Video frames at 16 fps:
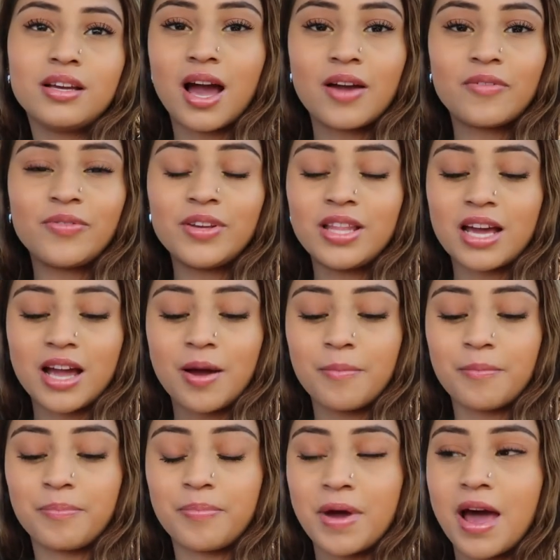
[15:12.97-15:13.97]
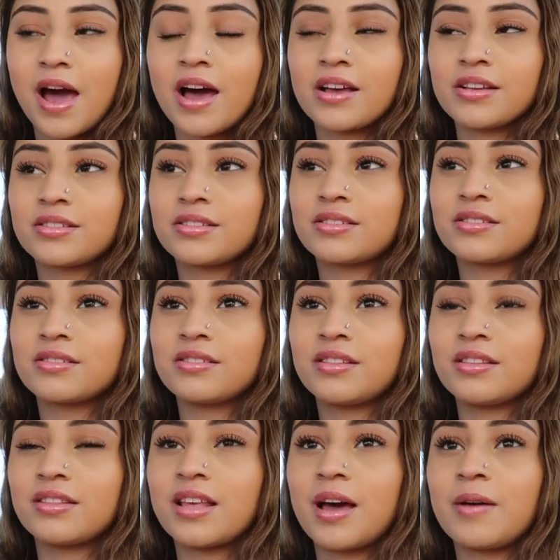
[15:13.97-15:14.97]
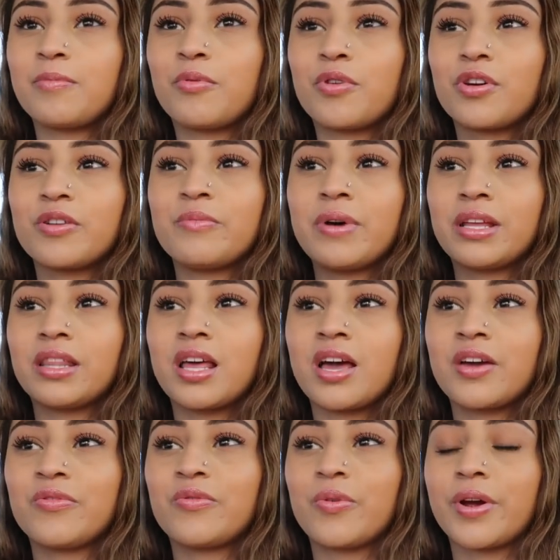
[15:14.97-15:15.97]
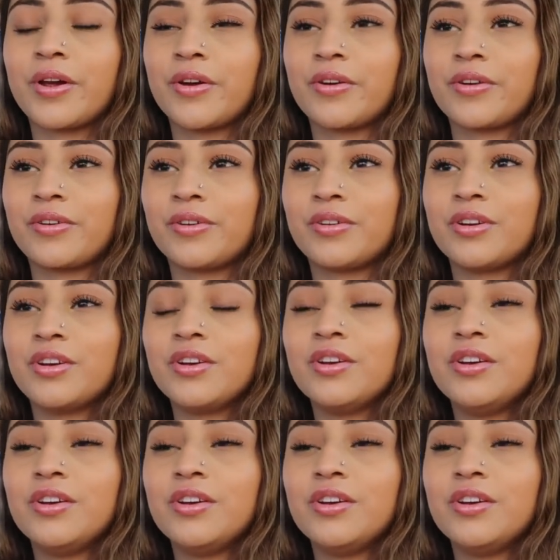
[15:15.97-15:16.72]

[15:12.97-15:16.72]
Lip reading: I feel like I'm past that point of my life where